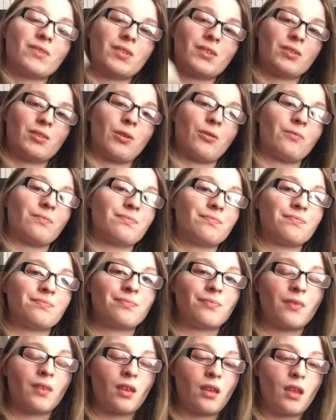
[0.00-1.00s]
So,
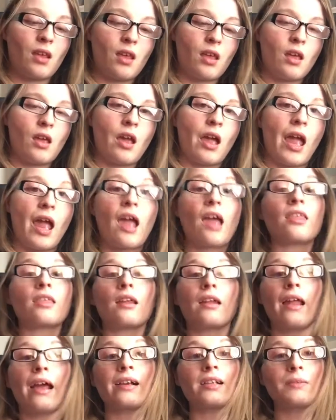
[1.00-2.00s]
and the
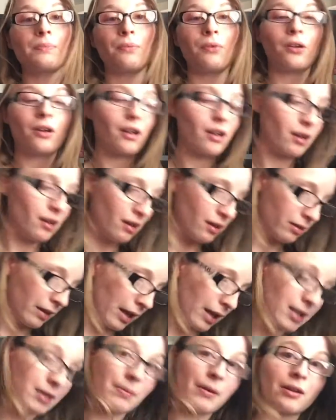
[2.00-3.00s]
next book that
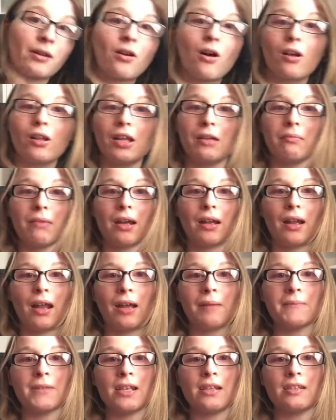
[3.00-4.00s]
has been calling my
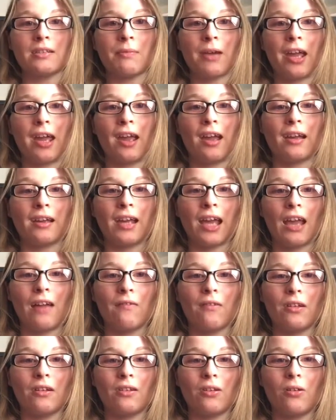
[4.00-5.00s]
name since my aunt gave
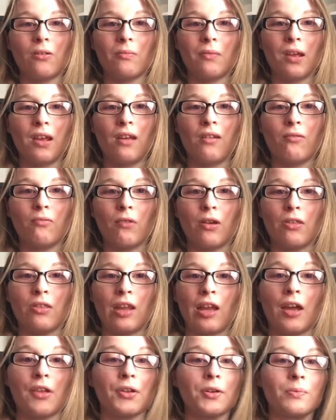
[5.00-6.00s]
it to me with
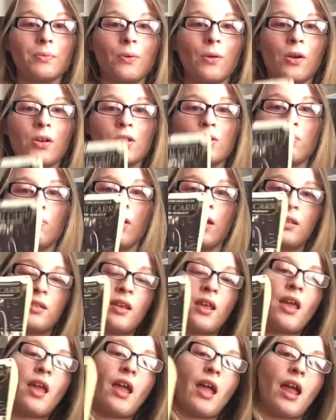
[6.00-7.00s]
the other books was
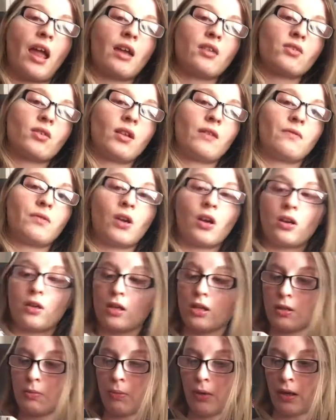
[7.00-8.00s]
Angel of
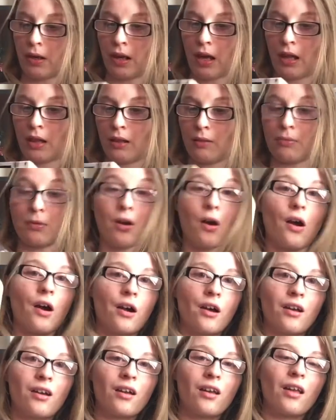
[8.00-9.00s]
Darkness by Caleb
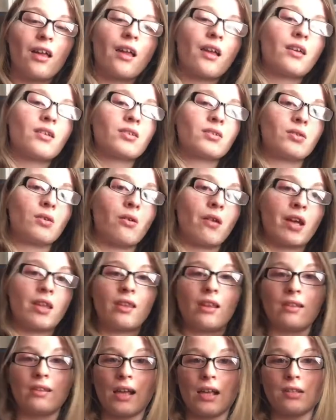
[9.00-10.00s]
Carr. So I
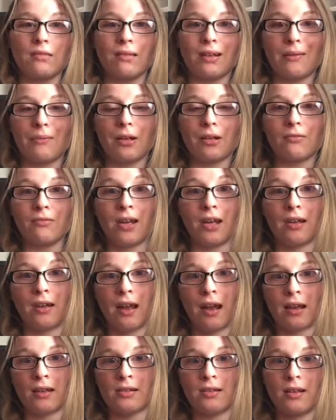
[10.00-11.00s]
think that's what I'm going to read
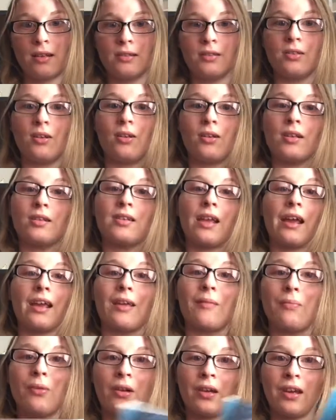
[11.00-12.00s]
next until the
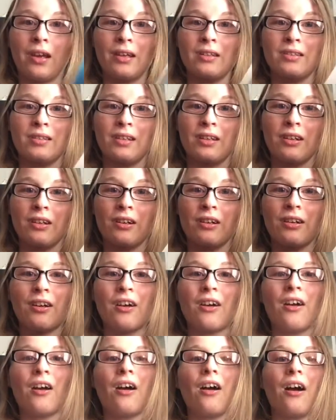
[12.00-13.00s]
second book gets here.
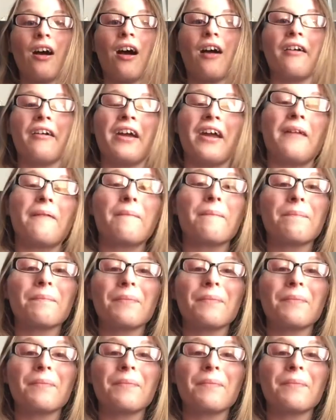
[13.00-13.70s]
All right,